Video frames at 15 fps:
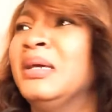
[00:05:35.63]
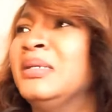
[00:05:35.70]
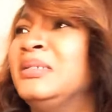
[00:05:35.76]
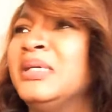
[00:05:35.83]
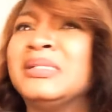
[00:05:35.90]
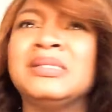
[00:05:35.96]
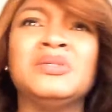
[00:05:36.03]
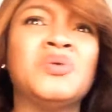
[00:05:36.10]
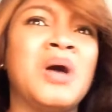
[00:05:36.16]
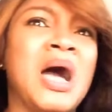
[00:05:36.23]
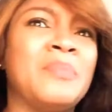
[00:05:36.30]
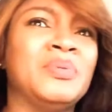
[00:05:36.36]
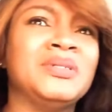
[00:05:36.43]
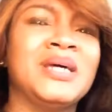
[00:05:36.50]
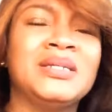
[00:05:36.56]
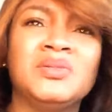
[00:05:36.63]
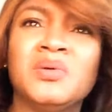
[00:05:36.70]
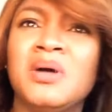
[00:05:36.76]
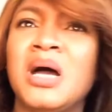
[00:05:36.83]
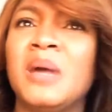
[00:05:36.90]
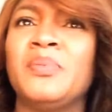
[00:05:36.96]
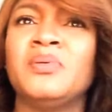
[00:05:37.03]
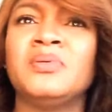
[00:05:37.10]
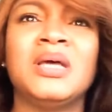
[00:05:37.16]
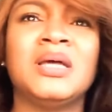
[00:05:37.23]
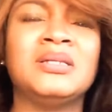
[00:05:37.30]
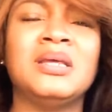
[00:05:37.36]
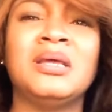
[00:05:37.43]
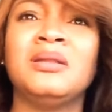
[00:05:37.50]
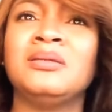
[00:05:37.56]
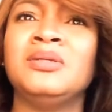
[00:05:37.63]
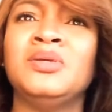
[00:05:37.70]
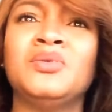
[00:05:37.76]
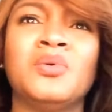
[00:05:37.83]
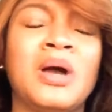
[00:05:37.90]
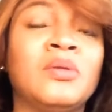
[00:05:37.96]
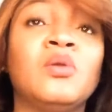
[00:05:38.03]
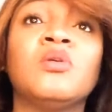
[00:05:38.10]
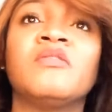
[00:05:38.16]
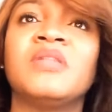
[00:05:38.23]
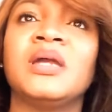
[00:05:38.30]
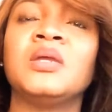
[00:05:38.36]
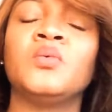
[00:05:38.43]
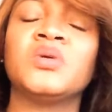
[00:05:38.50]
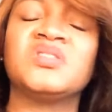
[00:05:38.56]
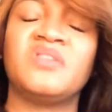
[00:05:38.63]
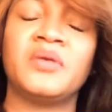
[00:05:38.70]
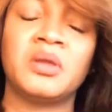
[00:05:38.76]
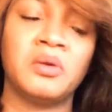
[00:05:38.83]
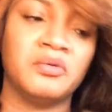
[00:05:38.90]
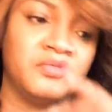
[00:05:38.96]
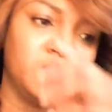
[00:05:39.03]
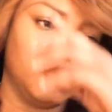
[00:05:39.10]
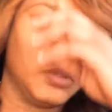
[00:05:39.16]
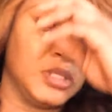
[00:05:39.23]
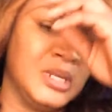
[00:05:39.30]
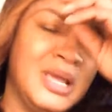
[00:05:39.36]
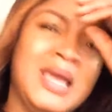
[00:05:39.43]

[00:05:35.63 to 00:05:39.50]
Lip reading: this did not happen, that did not happen, and and all of that. It was very confusing.